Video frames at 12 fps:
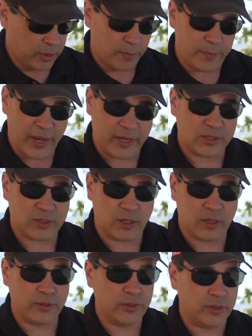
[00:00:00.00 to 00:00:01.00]
base
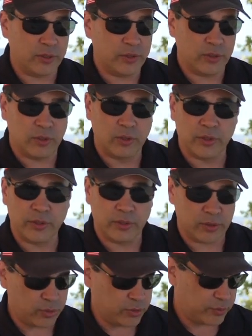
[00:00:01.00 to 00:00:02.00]
on your hood or
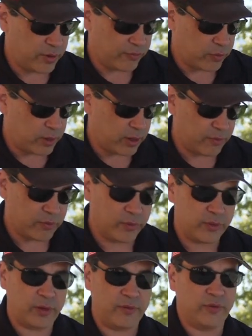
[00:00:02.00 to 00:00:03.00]
your roof or whatever, and
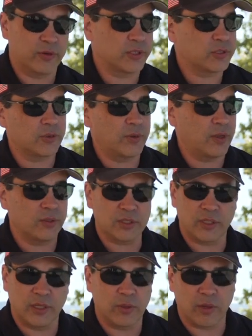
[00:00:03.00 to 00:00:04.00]
then if you're just around the
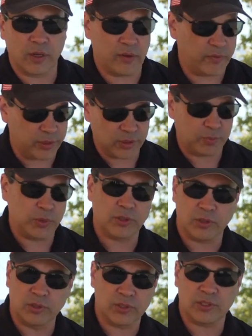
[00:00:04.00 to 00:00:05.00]
city, whatever, you just put the
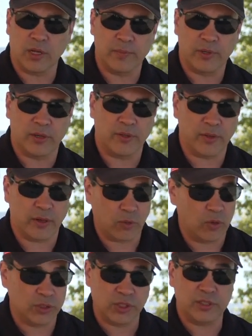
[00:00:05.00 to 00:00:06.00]
little stubby on there,
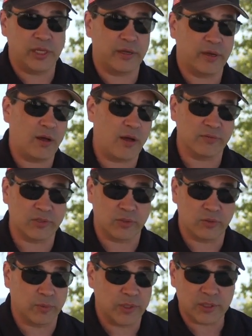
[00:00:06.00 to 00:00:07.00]
or just take it off so
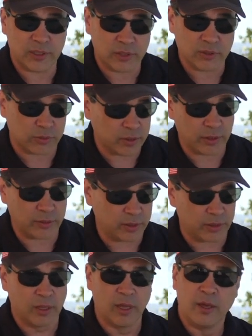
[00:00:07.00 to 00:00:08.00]
nobody steals it or
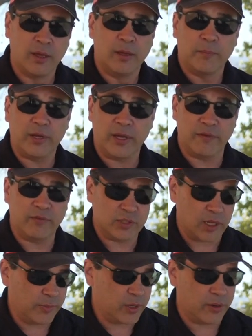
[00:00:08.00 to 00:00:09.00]
anything. But you can have the
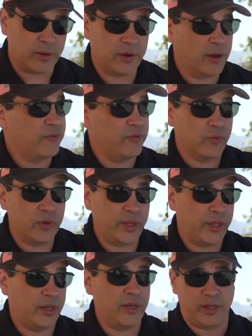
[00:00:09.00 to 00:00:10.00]
stubby on there, and then if you
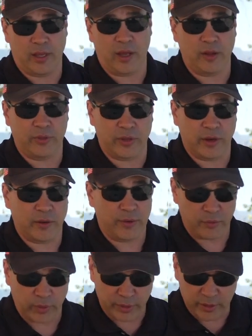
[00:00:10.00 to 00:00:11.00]
really need to get out there and
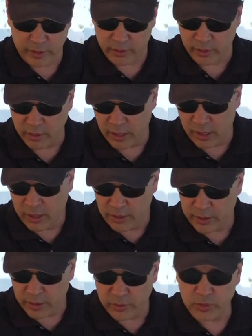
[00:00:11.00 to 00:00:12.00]
you really need to,
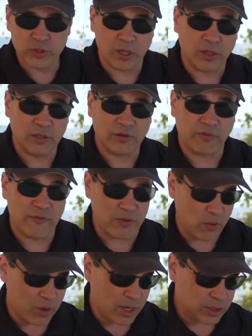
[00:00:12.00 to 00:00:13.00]
you know, use all these 50
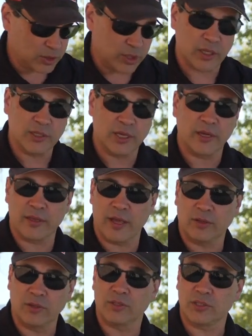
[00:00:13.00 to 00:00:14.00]
watts, you could take that
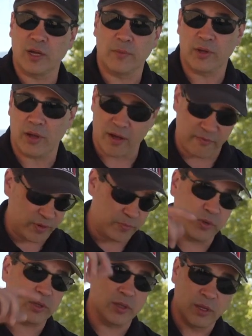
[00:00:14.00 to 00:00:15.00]
little stubby off and put